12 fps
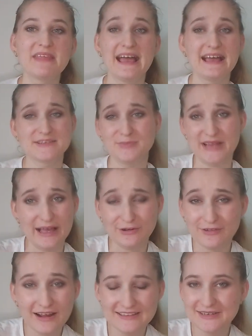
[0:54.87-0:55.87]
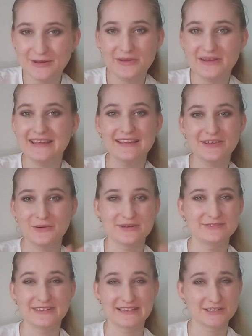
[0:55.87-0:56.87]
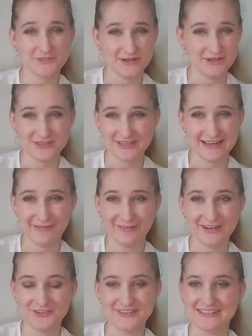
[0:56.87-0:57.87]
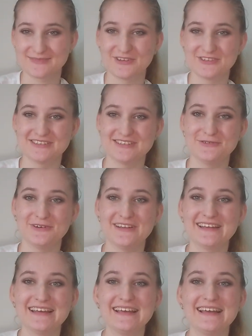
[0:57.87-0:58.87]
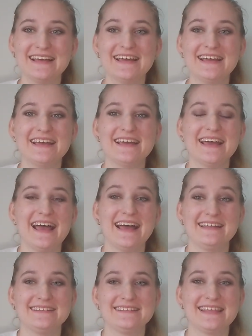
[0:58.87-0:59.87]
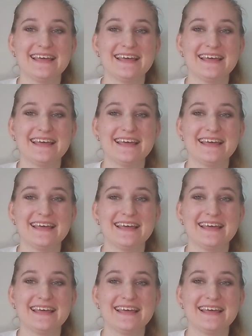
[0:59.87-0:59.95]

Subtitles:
has black writing on it, you can really stretch the definition as much as you want. And